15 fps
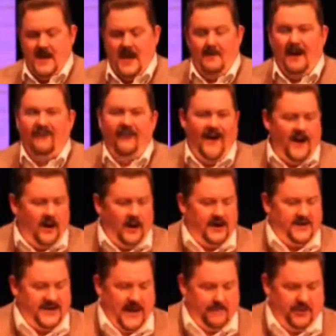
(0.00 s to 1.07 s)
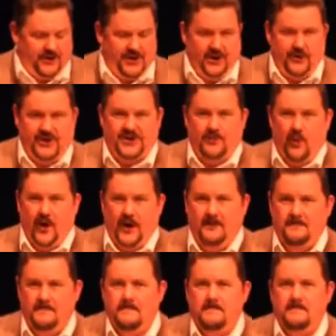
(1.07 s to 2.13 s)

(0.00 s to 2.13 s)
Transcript: And my final example to you this morning